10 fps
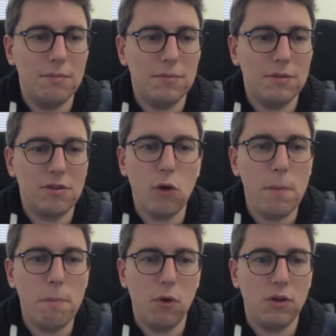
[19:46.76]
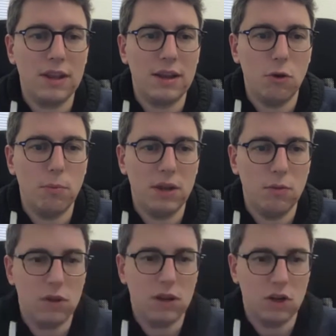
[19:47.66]
so important that nobody
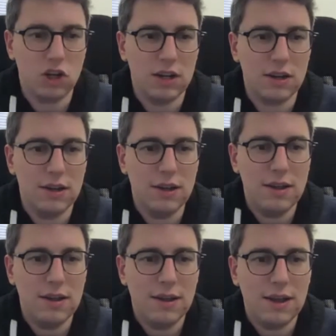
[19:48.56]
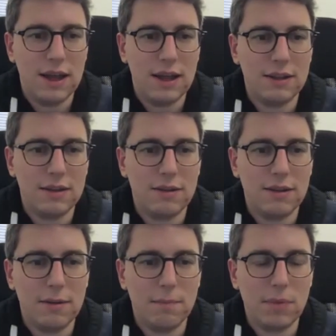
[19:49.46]
would touch it. And
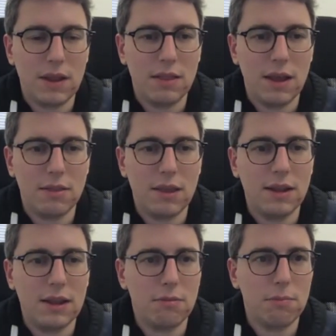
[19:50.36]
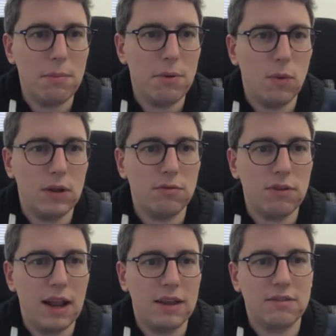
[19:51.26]
I think that's maybe one of
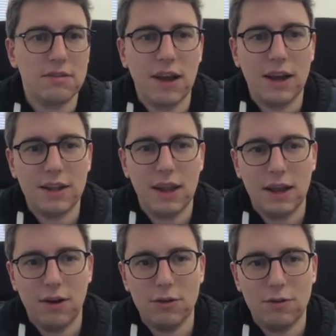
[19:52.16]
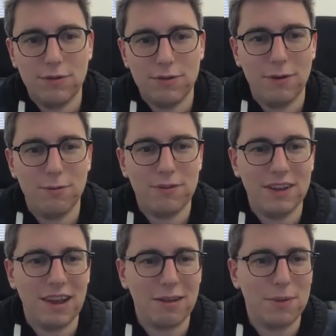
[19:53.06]
the lessons I take out of
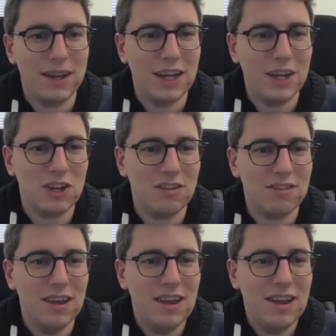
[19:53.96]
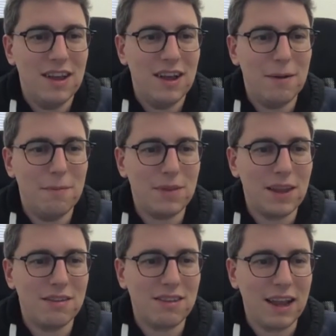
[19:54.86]
these explanations.
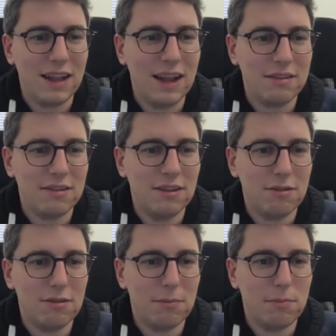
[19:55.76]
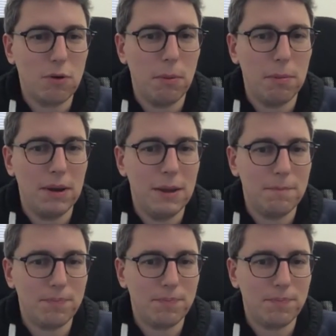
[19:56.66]
A second lesson is probably